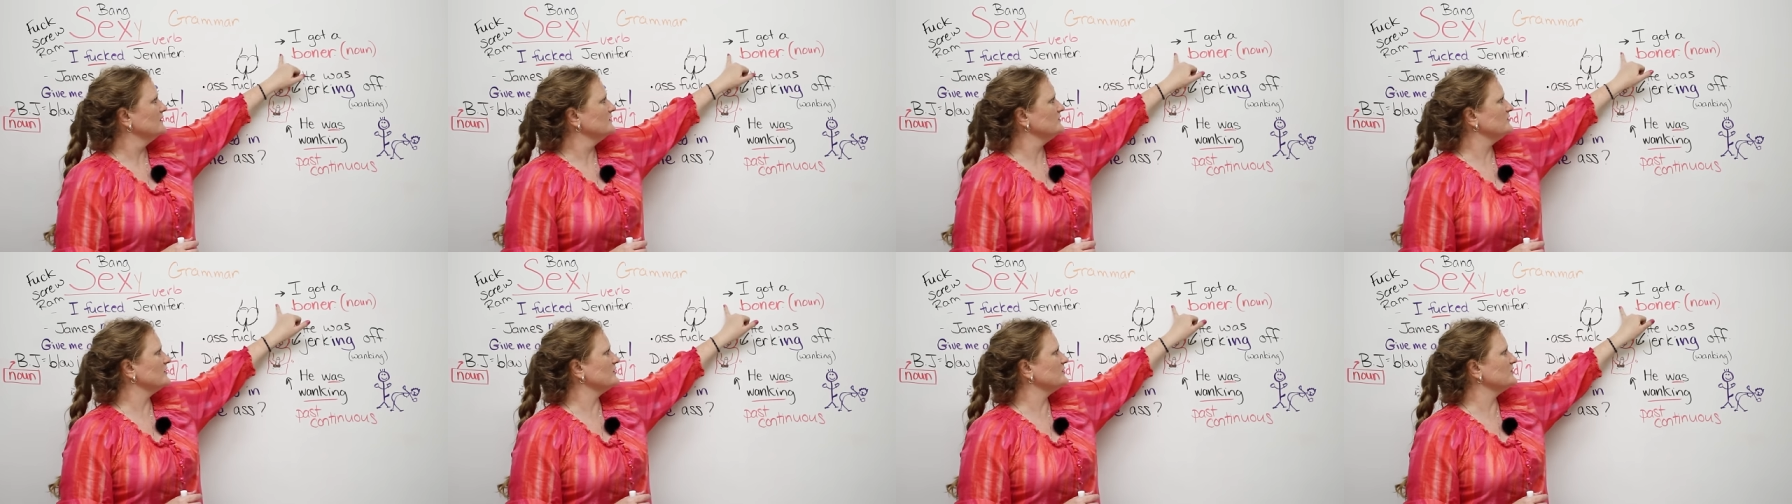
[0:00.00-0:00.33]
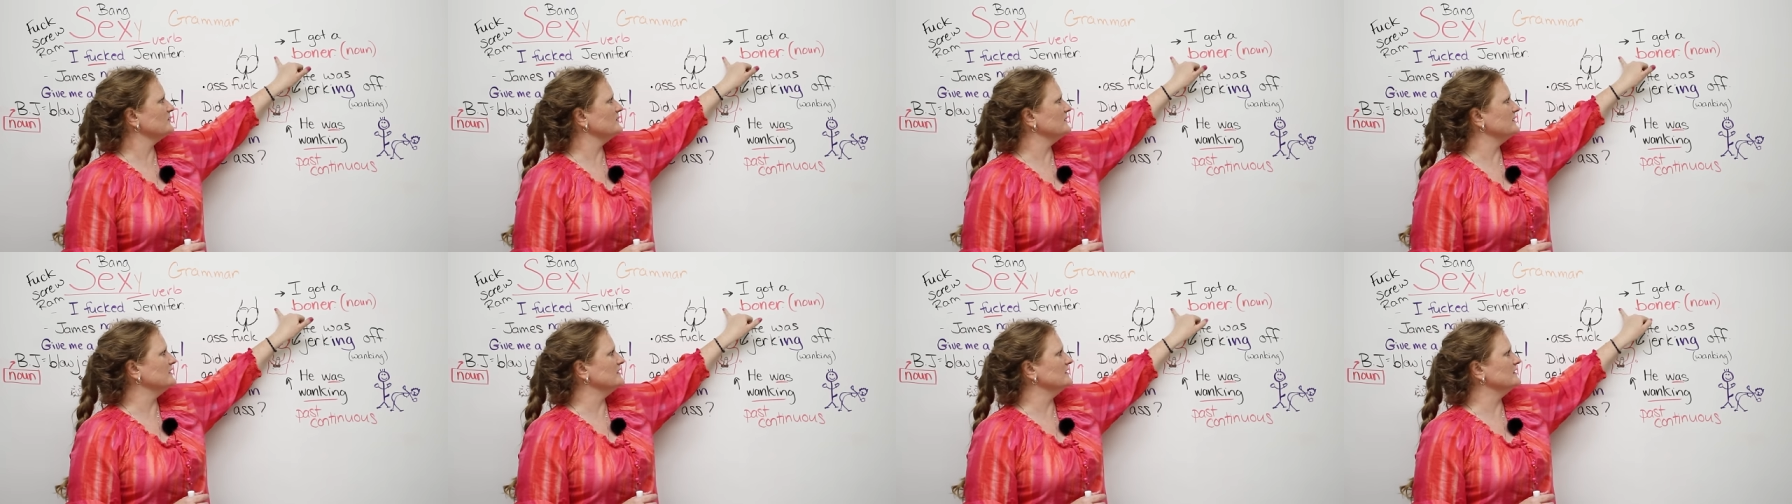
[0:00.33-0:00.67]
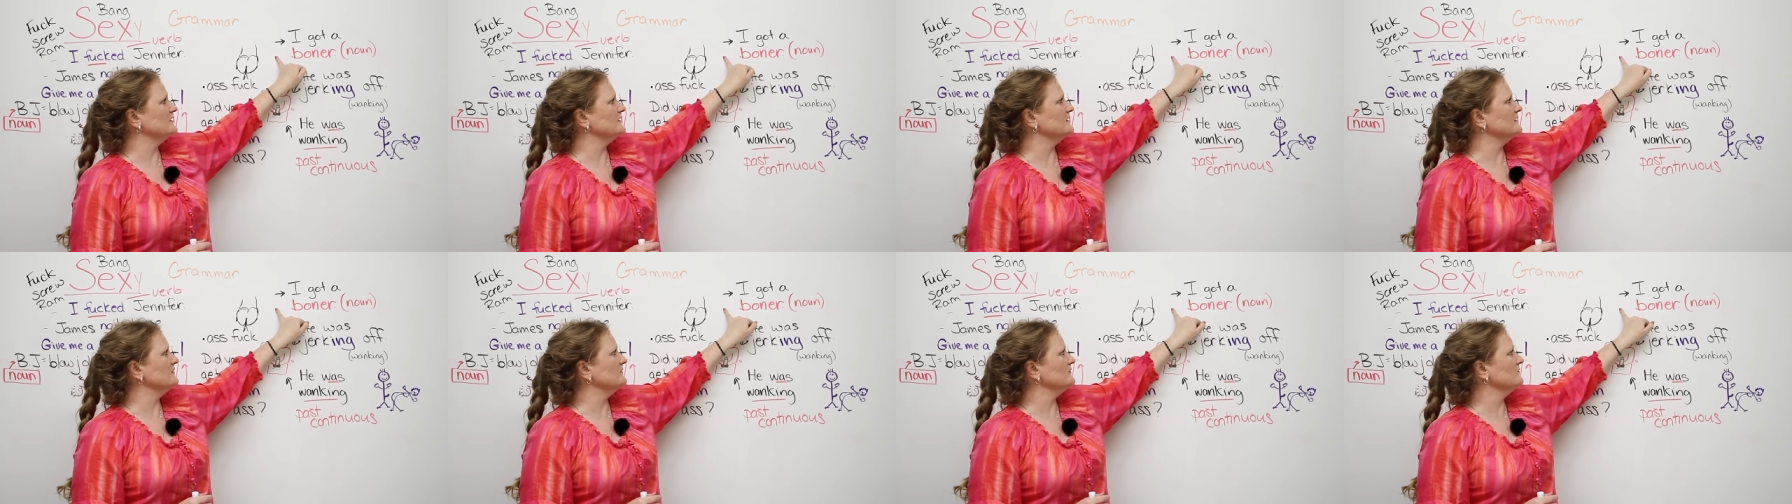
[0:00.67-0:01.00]

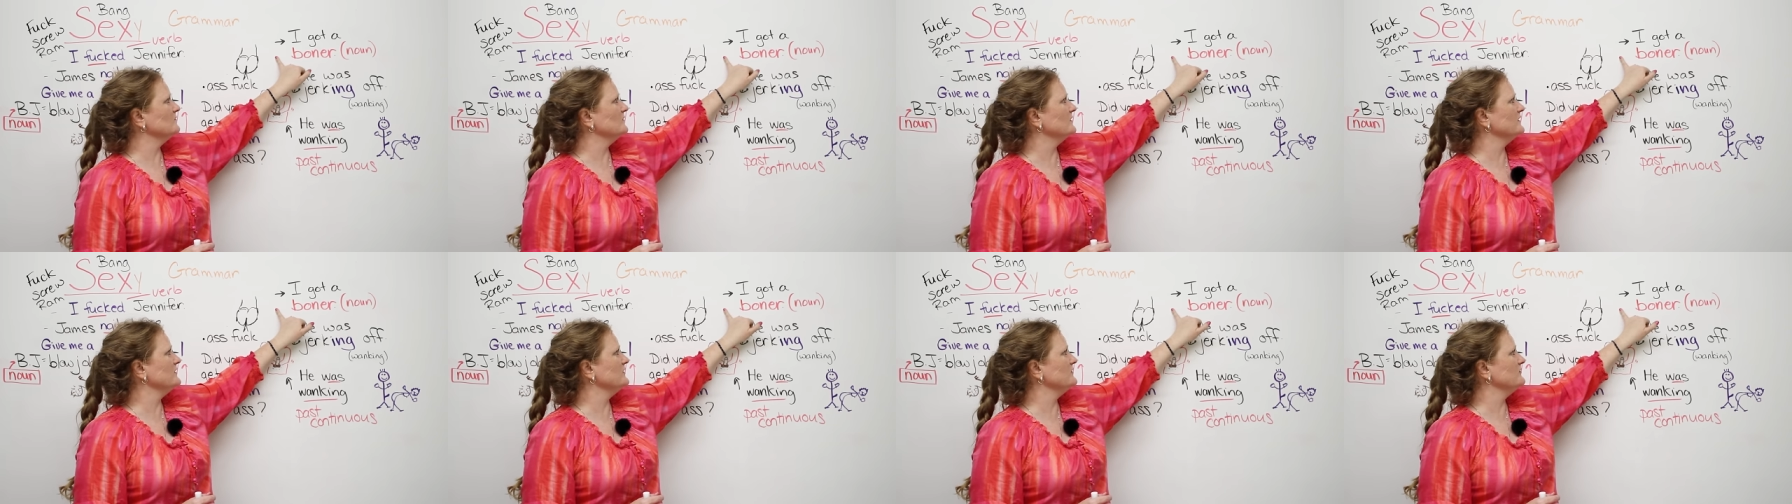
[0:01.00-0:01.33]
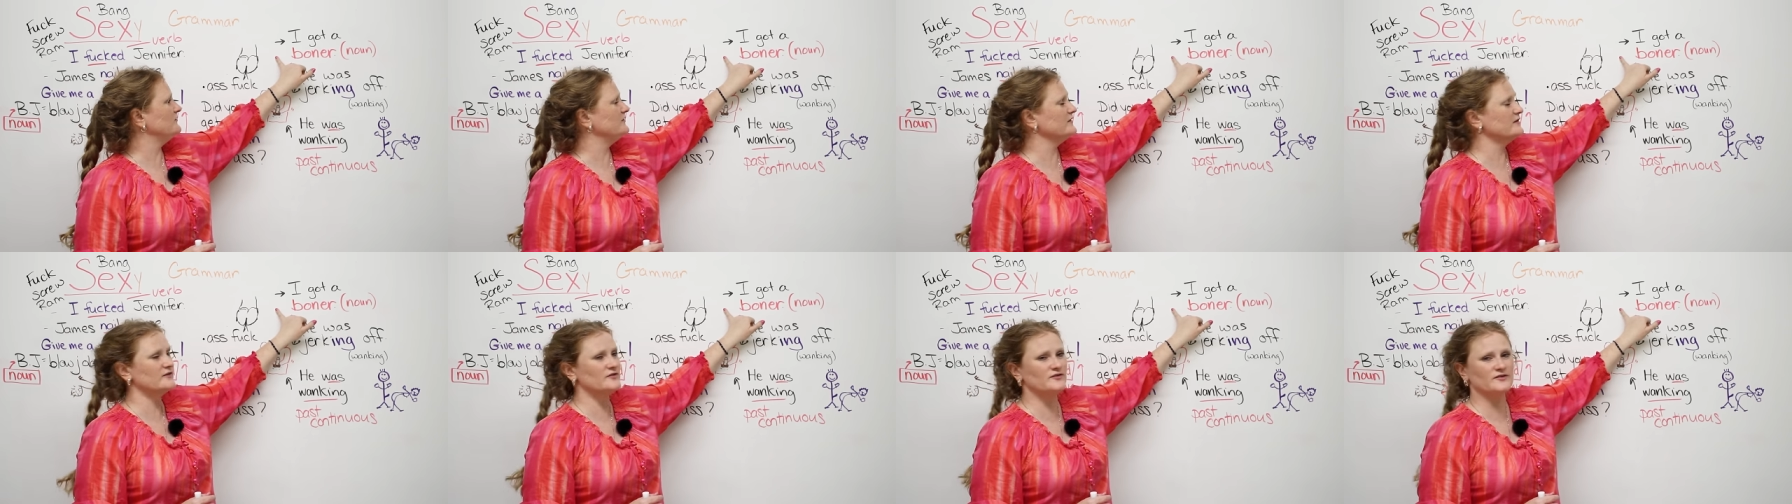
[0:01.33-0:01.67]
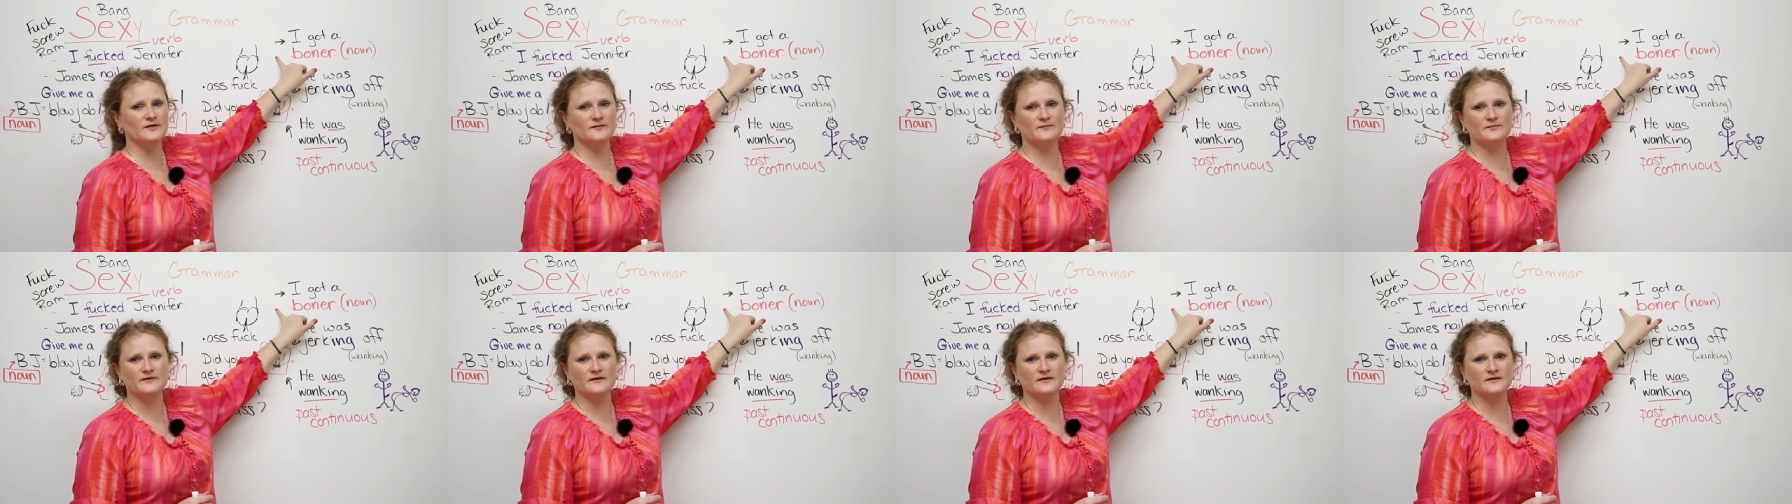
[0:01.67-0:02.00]
Gentlemen, when you feel
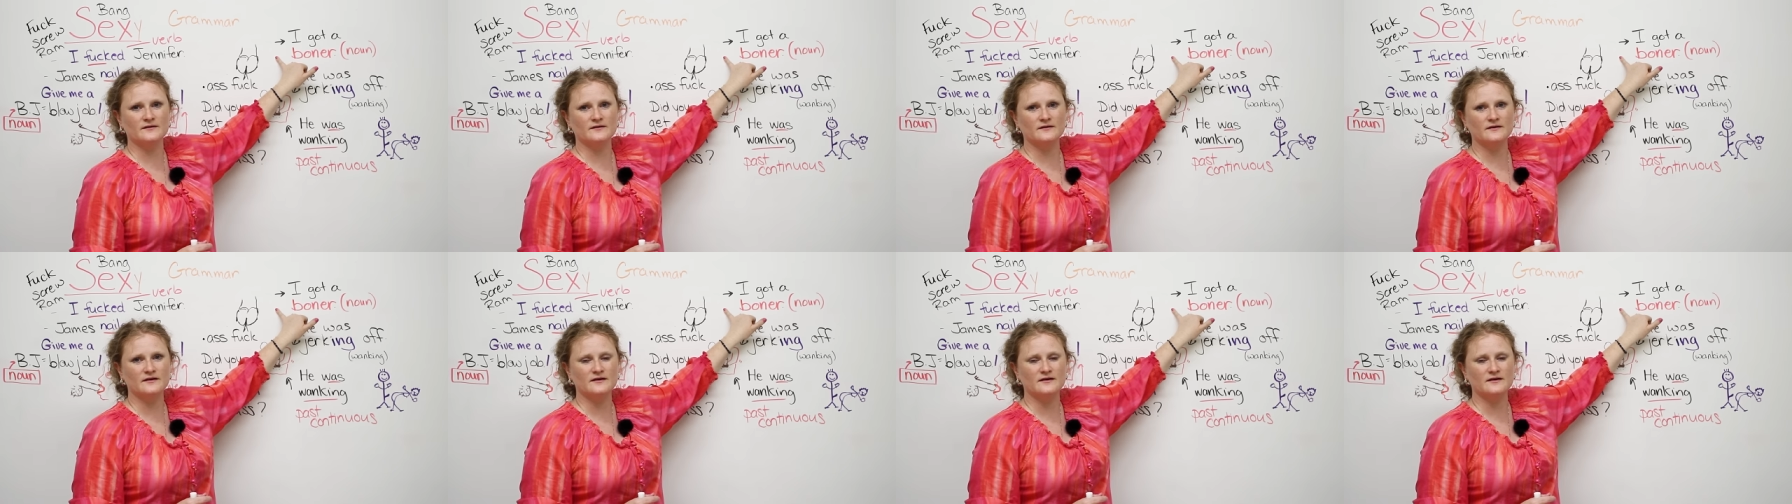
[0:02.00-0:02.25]
something